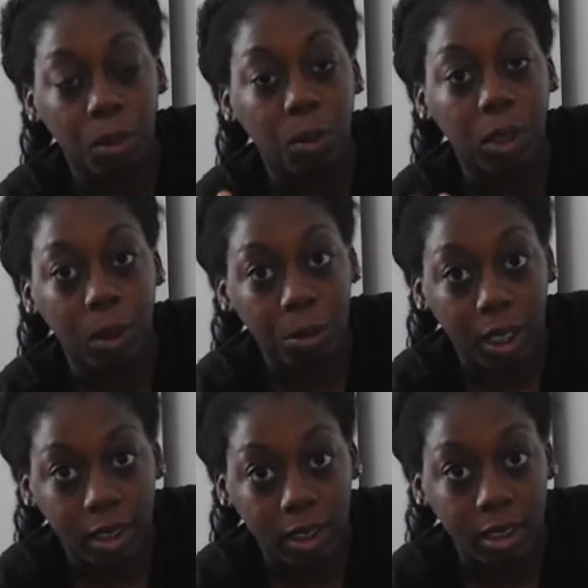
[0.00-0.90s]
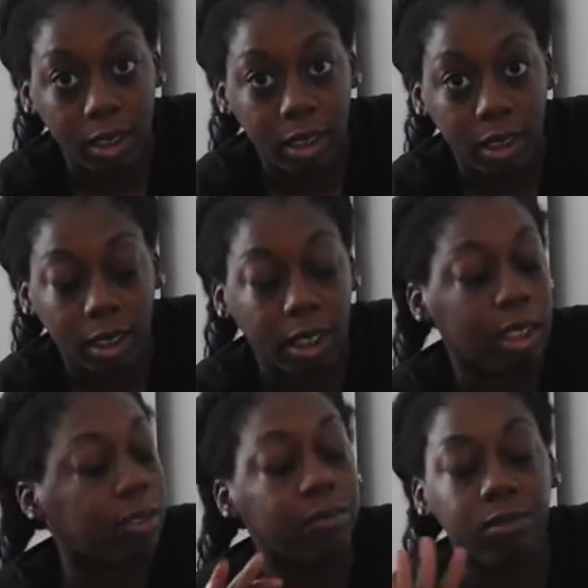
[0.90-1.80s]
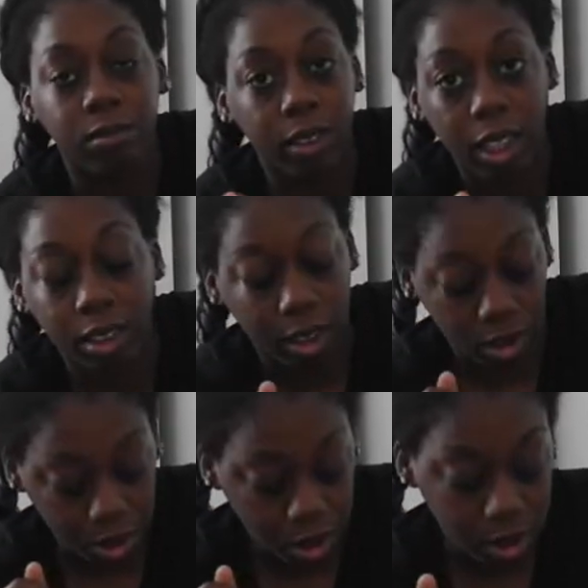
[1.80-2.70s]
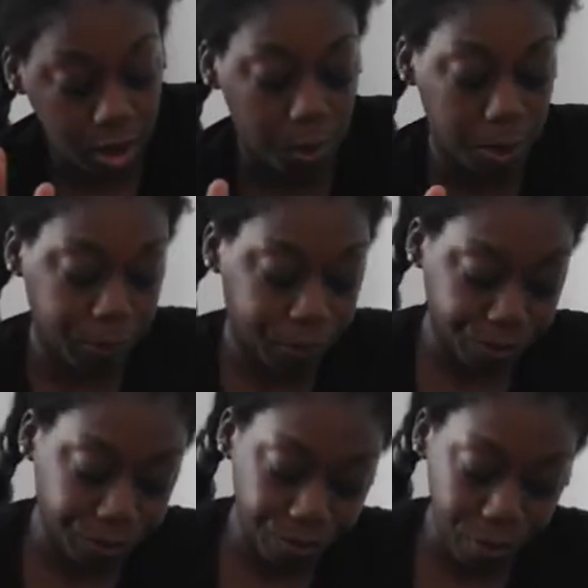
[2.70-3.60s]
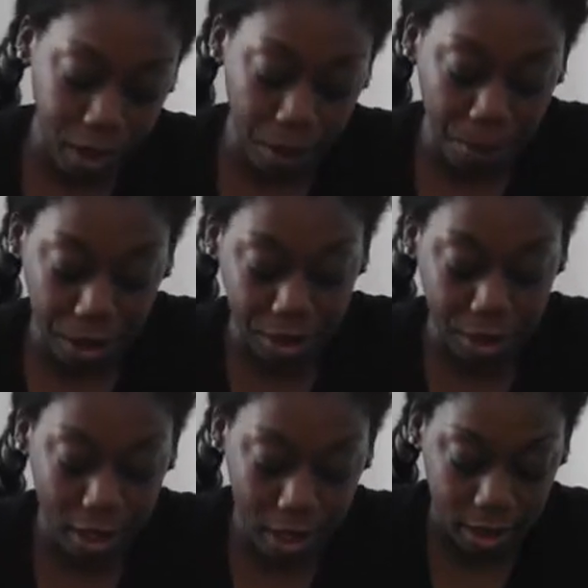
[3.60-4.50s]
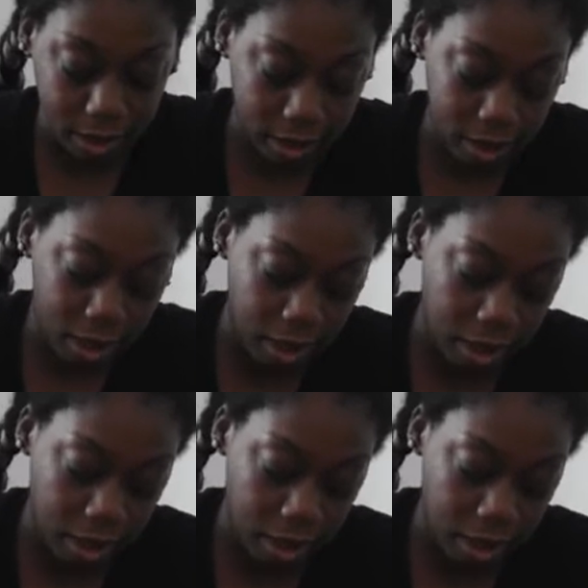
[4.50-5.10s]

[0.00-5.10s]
with the price. Like, I was like, screw this, keep it. But this